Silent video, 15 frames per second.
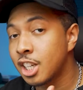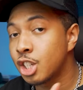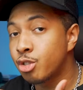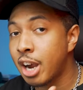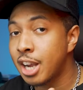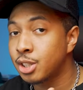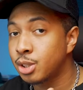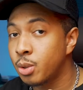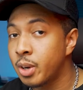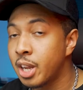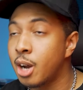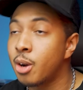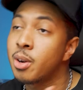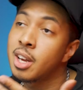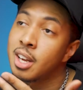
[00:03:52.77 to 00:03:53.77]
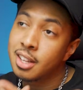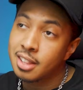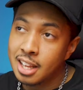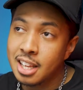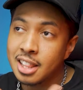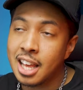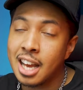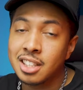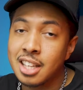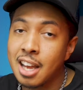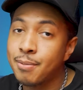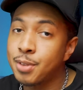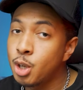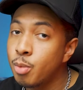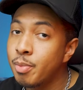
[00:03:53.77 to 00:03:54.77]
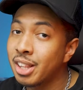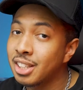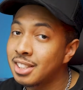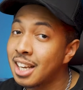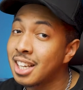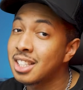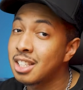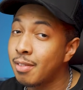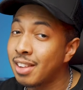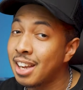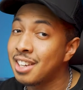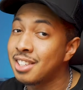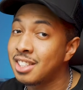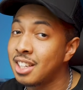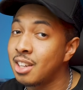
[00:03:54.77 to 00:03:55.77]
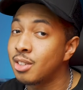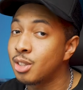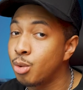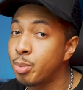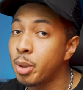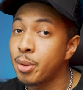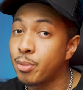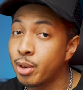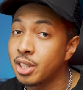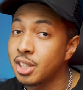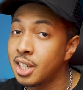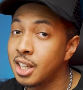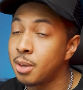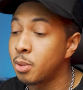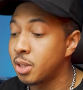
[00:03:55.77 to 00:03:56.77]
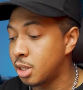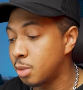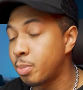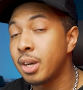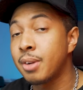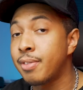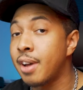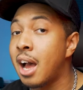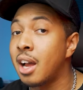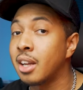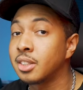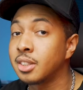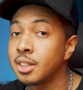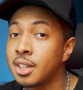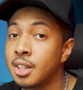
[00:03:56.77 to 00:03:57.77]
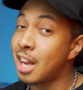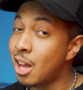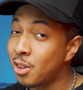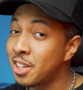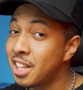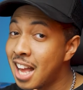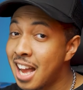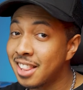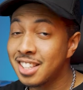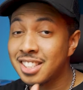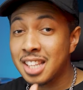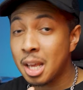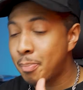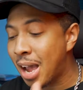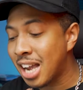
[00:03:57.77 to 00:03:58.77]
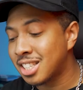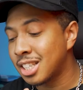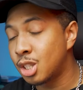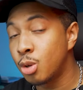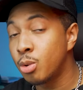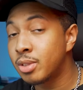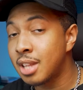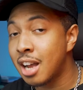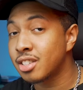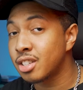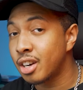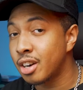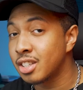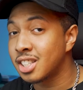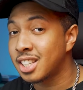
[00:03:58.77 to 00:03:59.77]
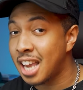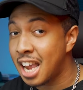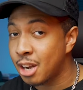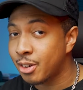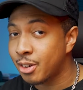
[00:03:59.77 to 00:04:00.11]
to Dry Studio, they actually have 2 milliseconds of latency on 2.4G, which is pretty fast. Not only that, this thing packs a 2000 Hz scan